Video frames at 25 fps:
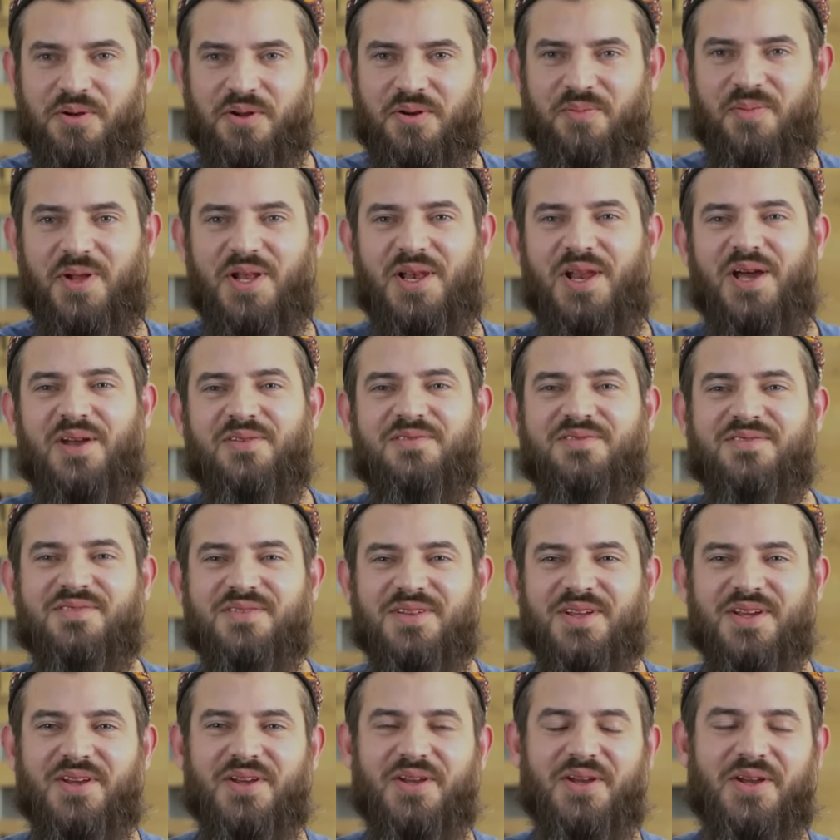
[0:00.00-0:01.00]
normal life.
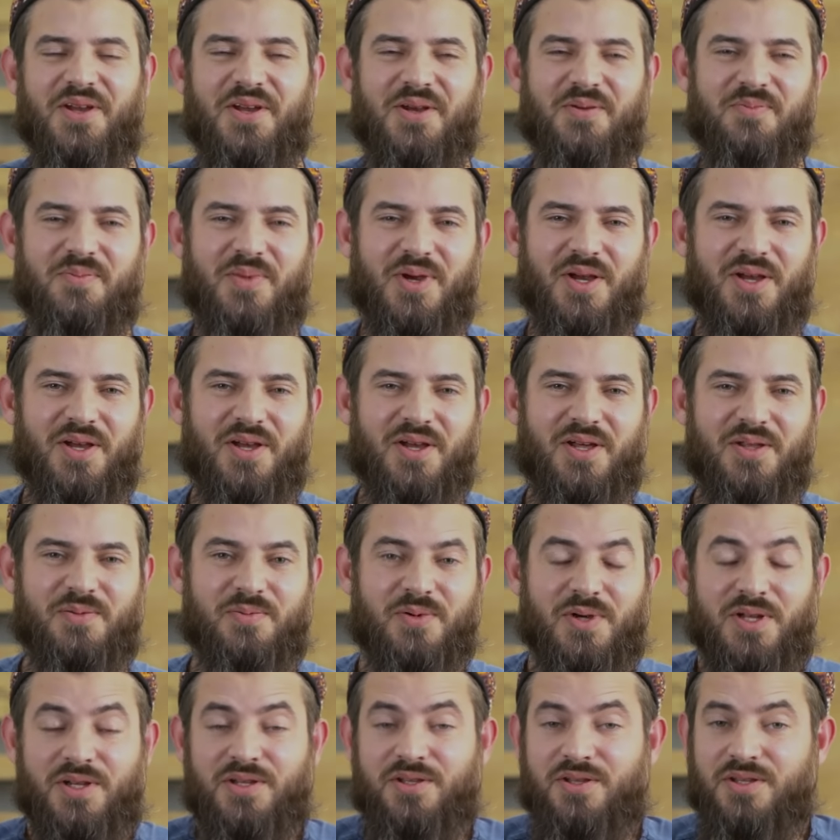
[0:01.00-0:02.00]
But
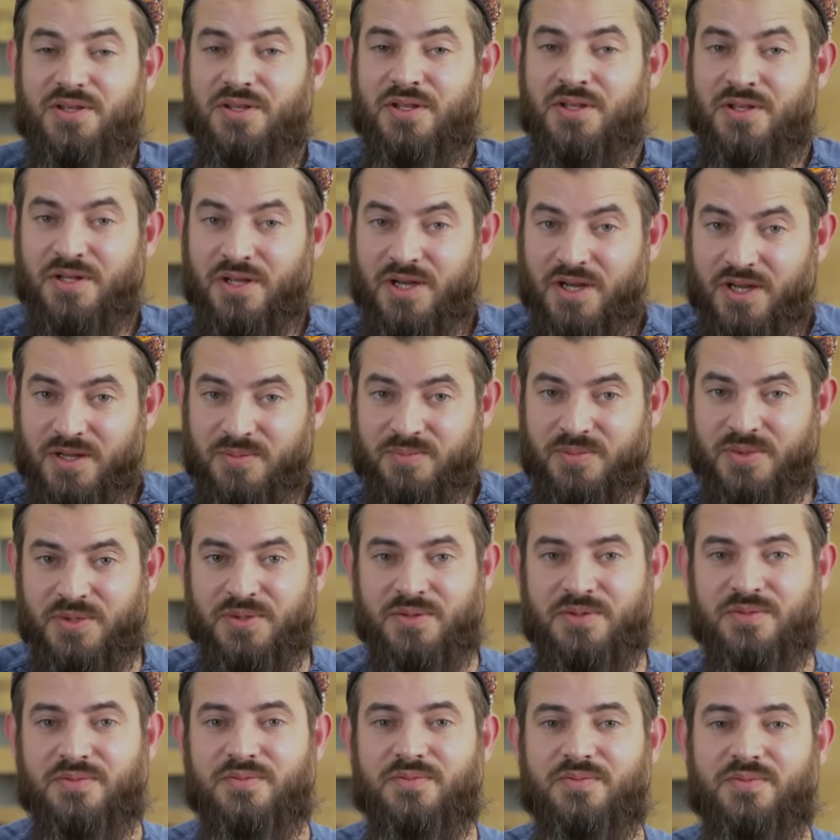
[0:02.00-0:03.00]
well, it didn't
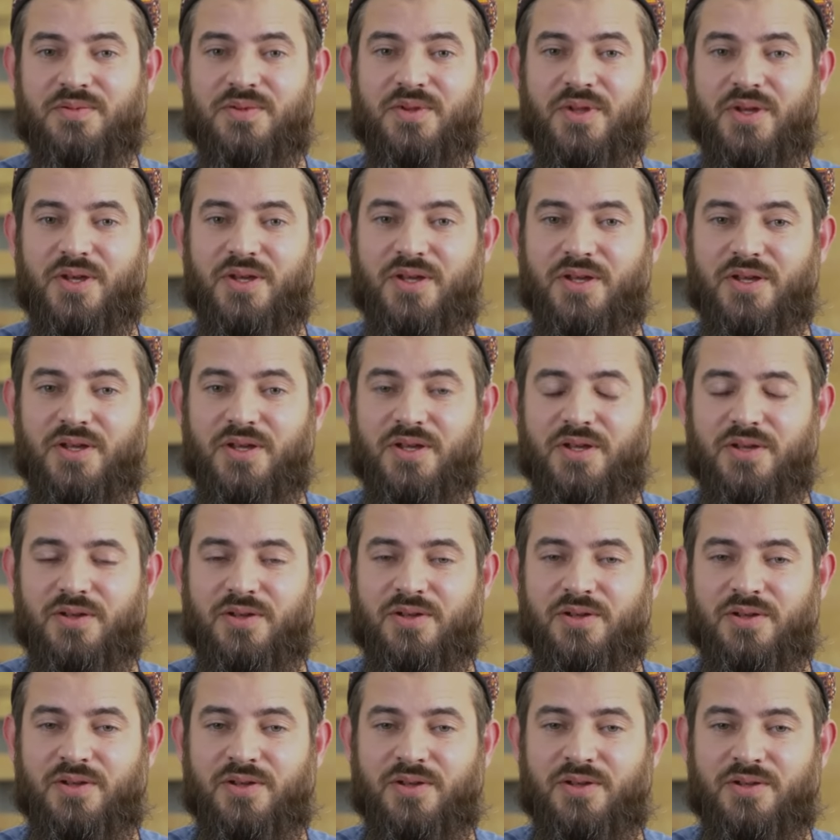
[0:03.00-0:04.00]
happen
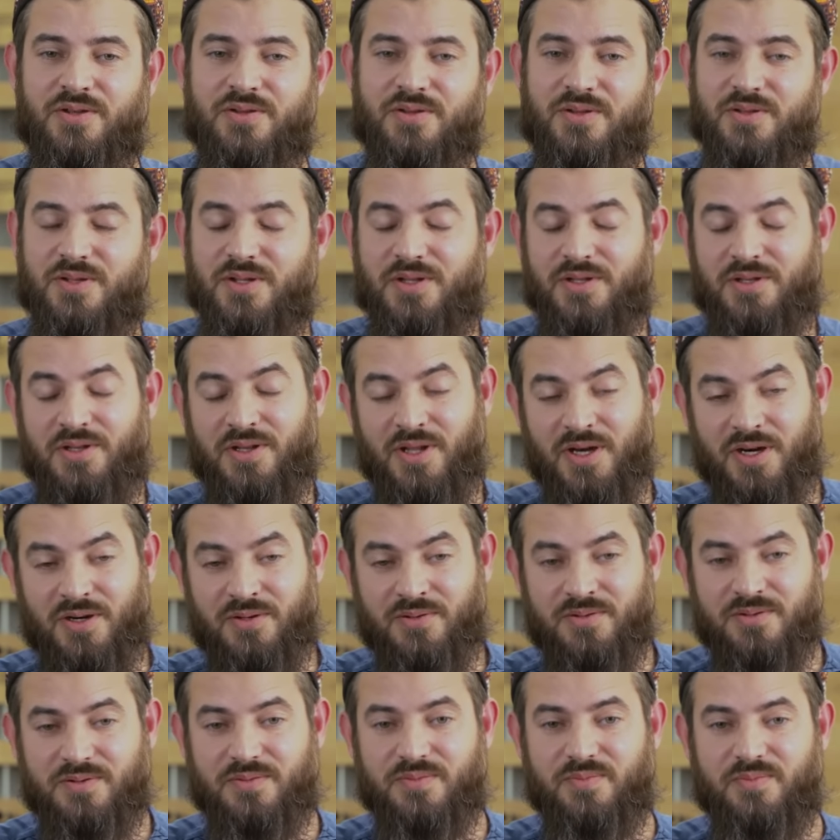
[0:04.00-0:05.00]
uh, till
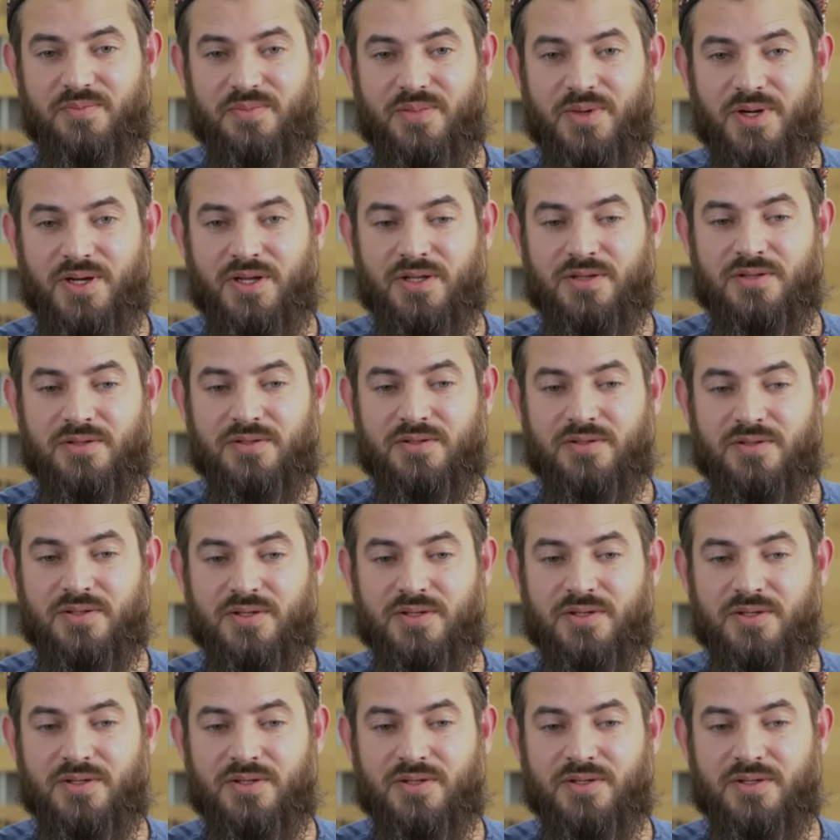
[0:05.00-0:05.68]
now. But